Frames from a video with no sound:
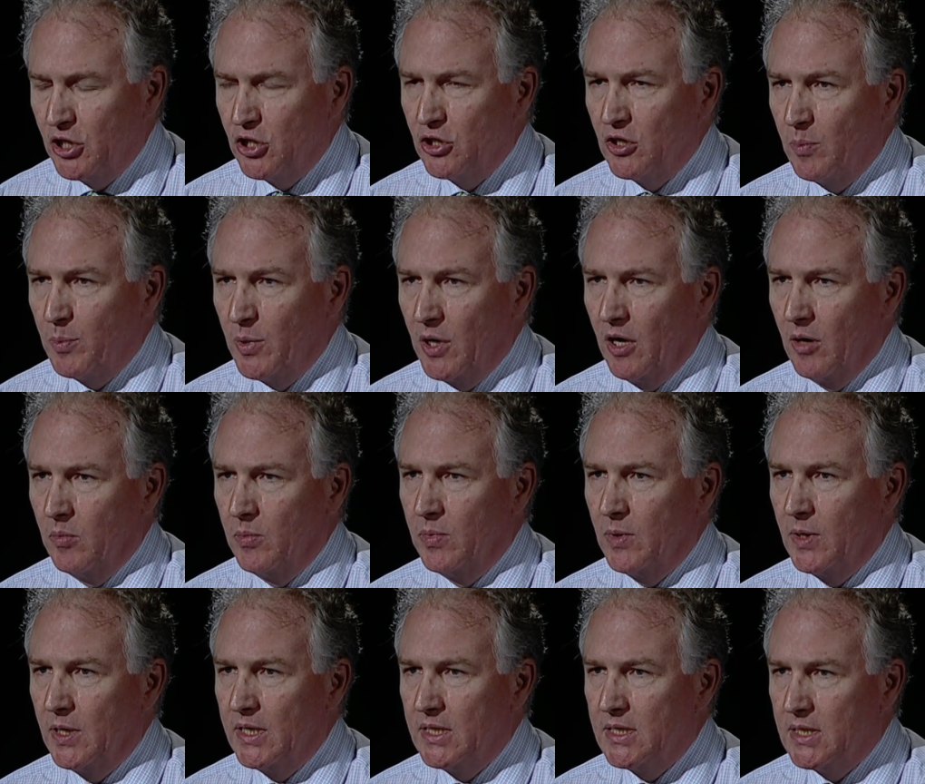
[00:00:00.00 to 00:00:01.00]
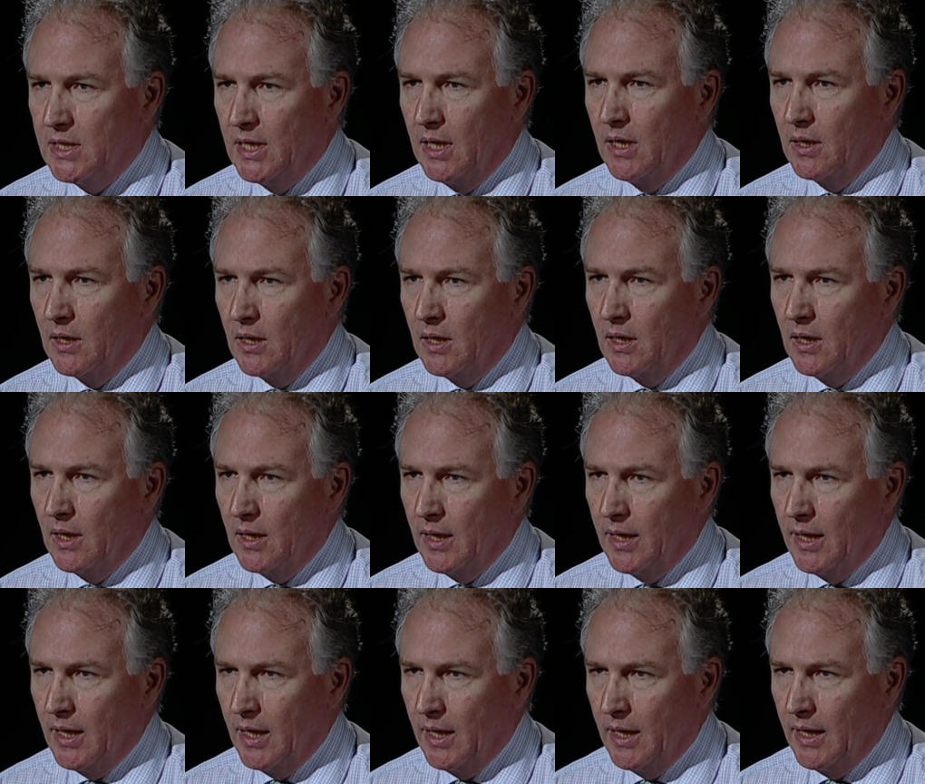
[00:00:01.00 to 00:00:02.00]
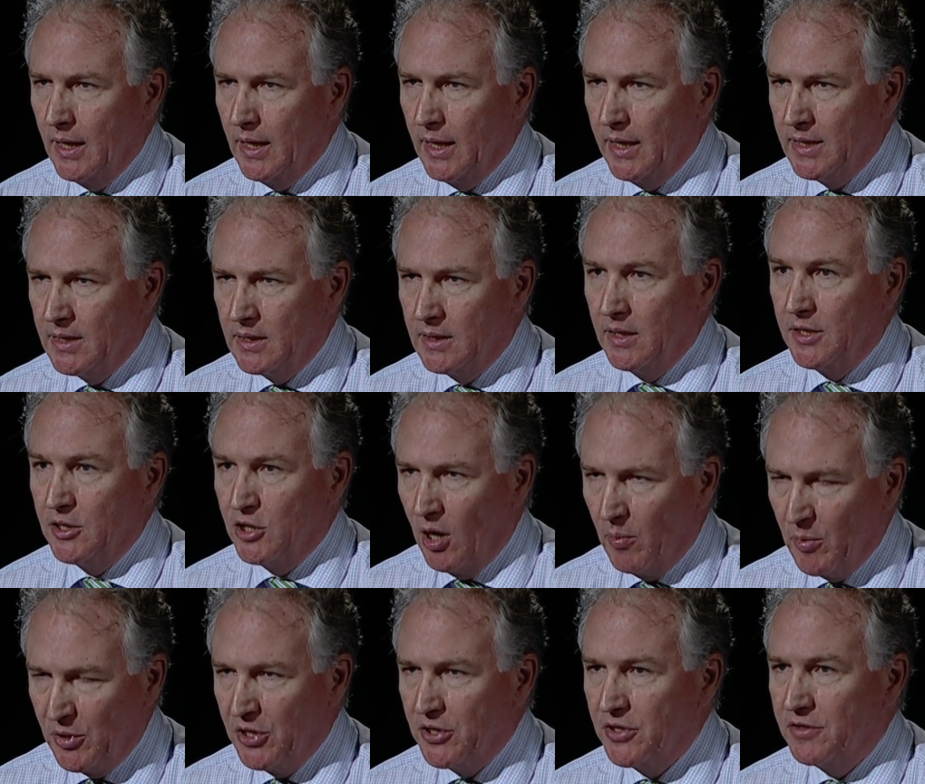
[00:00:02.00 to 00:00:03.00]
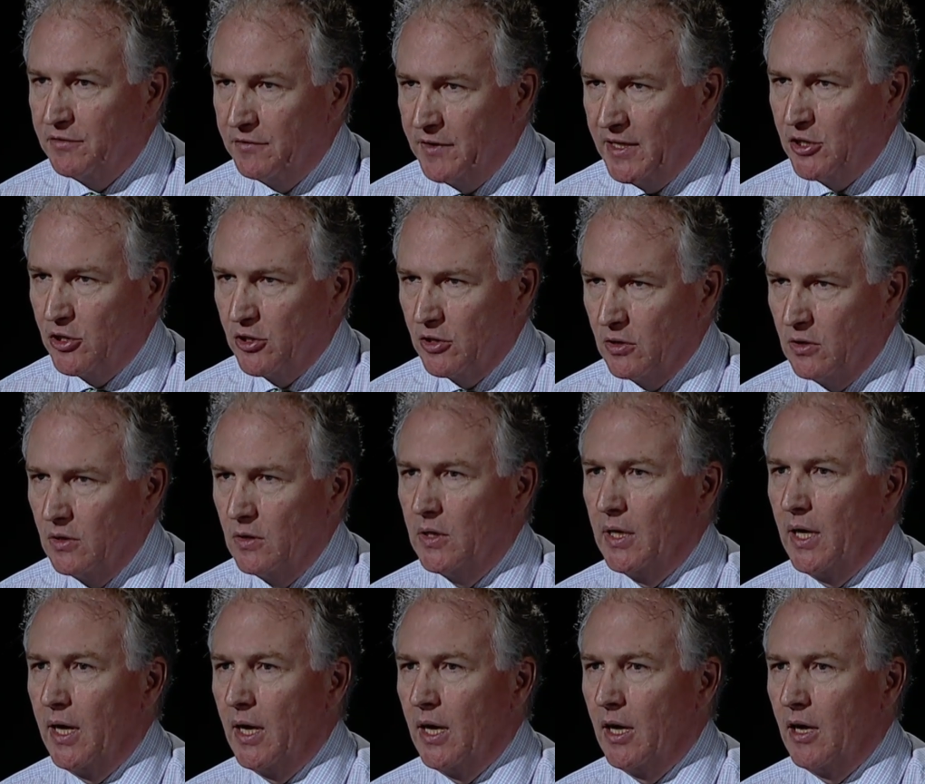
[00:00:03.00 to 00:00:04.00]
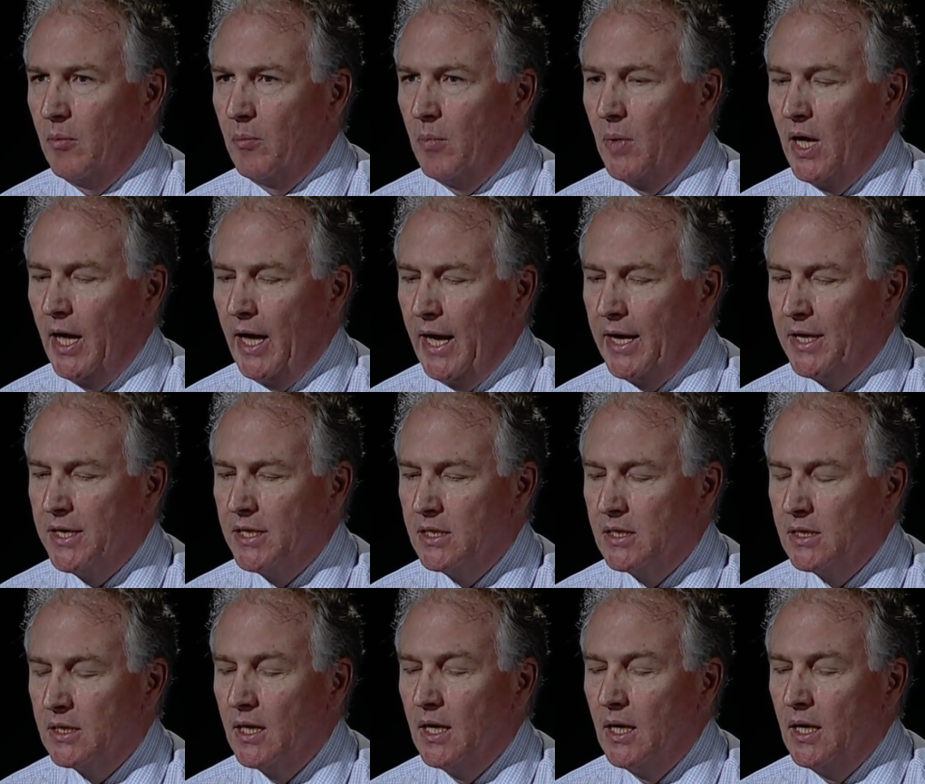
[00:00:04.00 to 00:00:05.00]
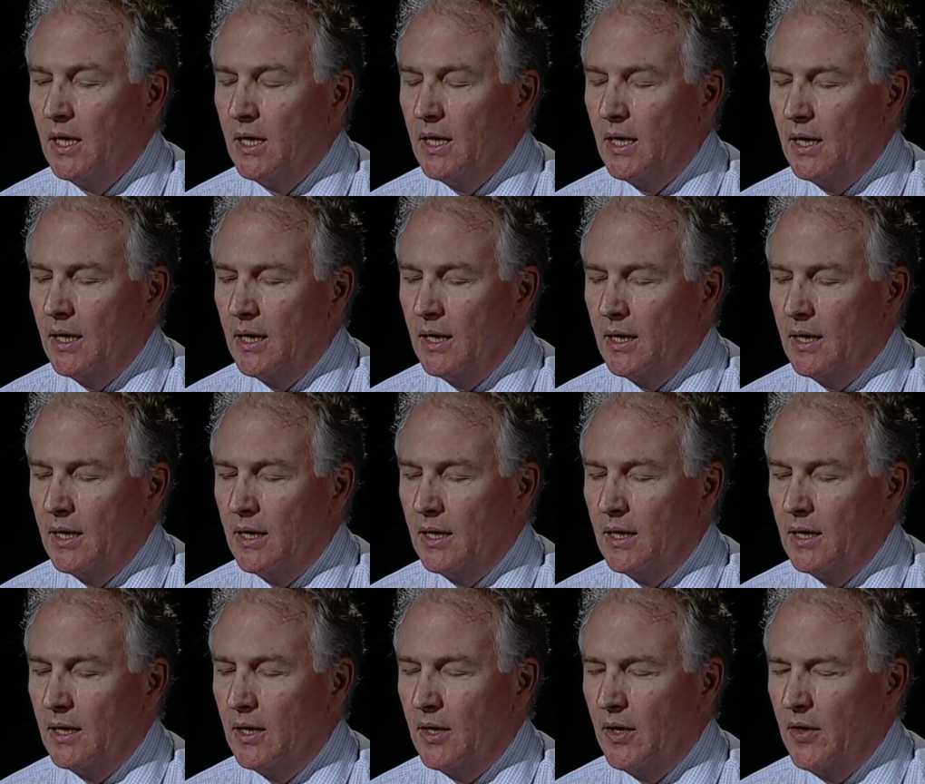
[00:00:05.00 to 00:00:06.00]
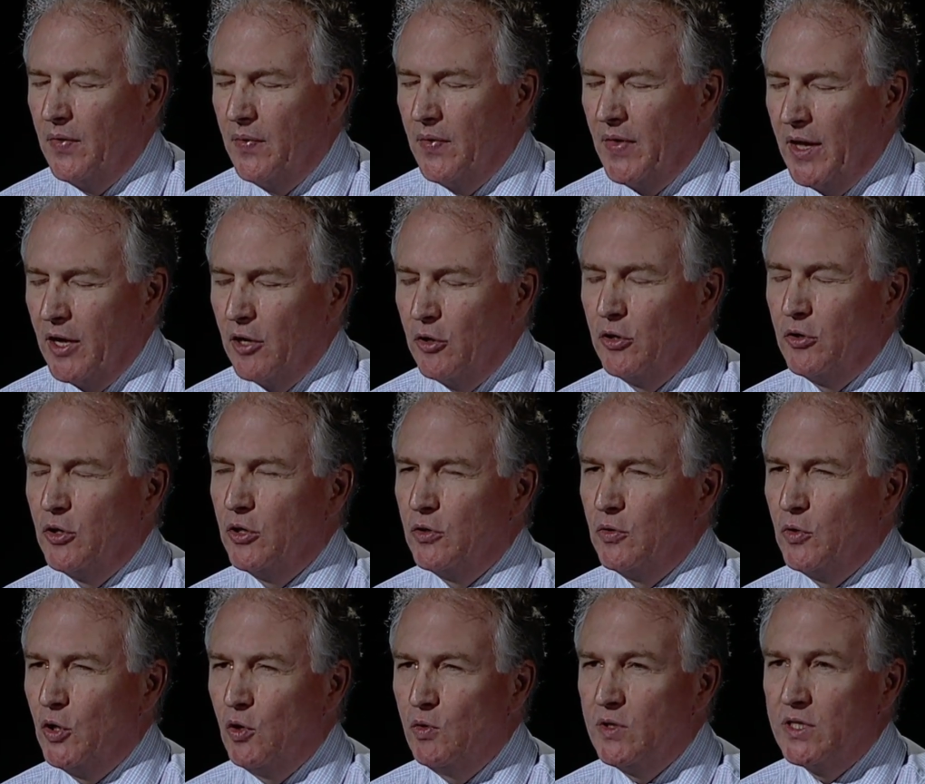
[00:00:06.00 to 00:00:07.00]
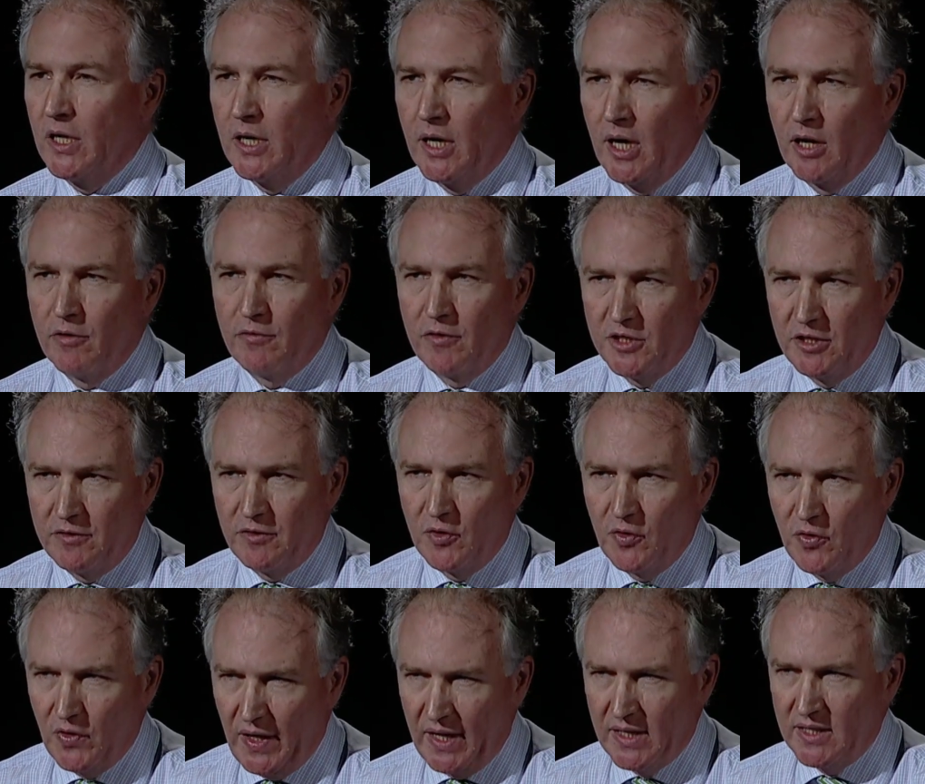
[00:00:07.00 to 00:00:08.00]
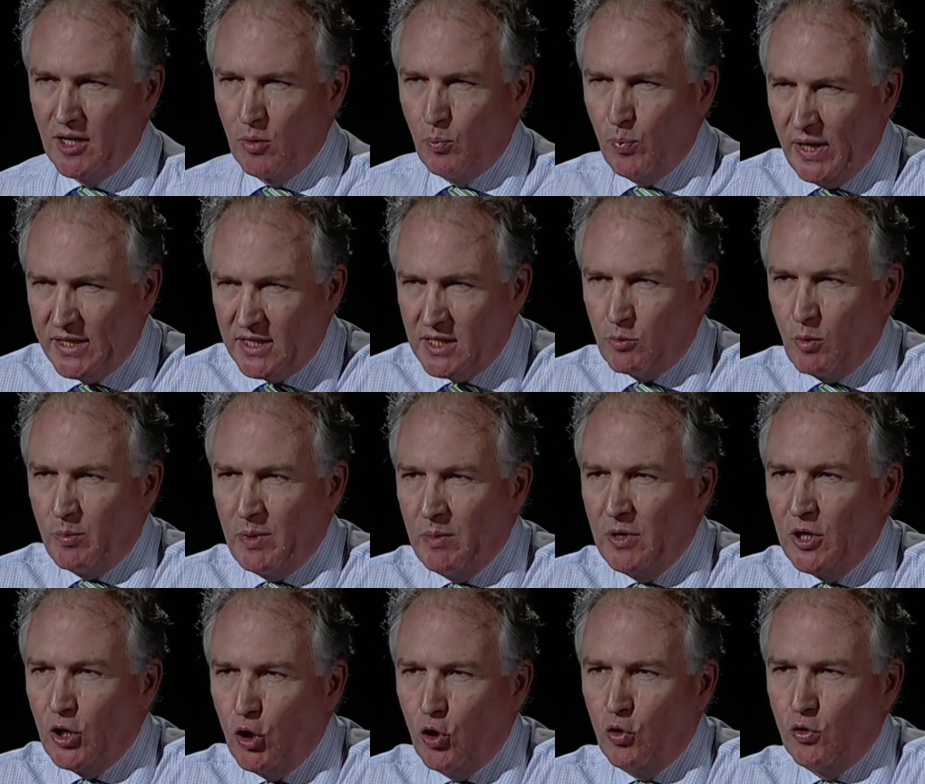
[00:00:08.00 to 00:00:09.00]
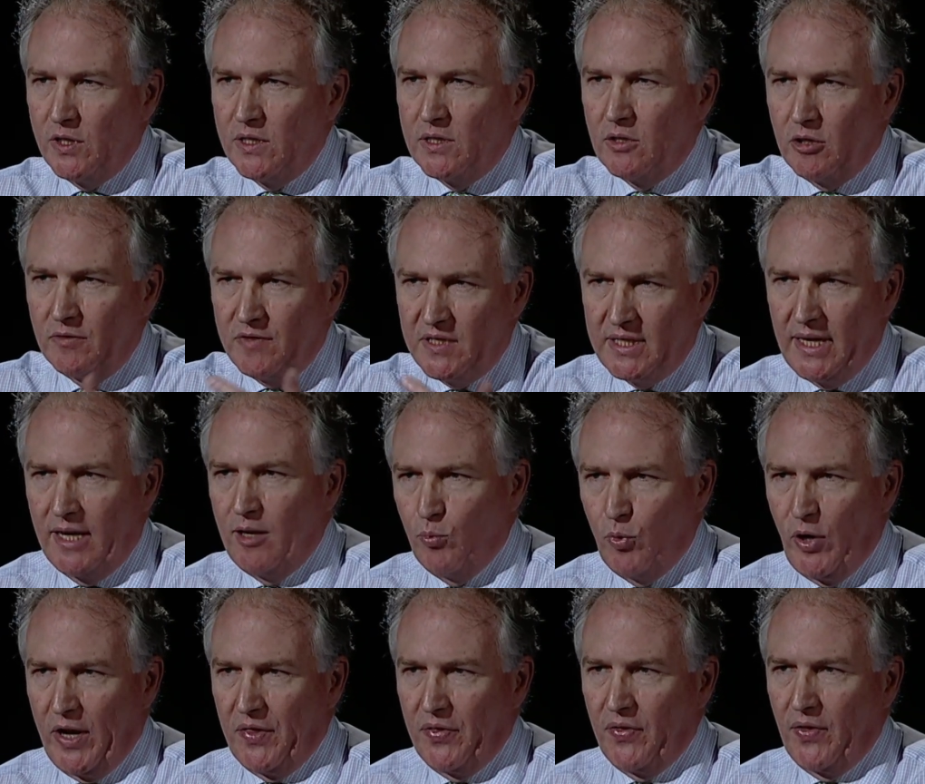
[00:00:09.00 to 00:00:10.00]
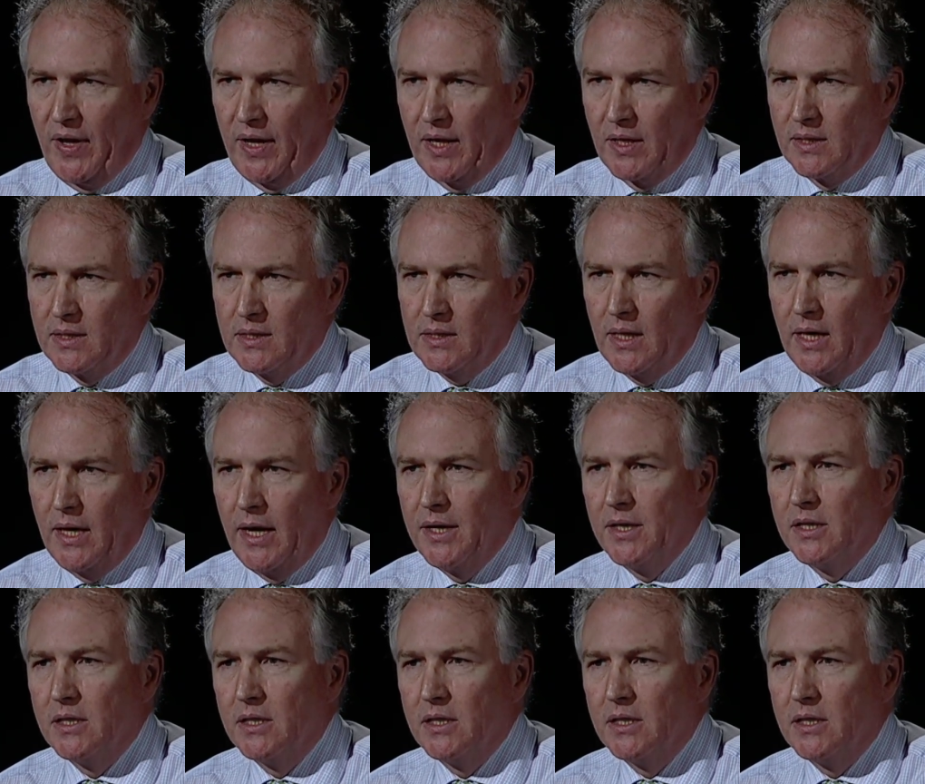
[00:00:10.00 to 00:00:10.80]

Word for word: traditional pub still is the dominant feature, um, and uh, they're used in Ireland for different things. They're places where people go to sort of celebrate things. Yes.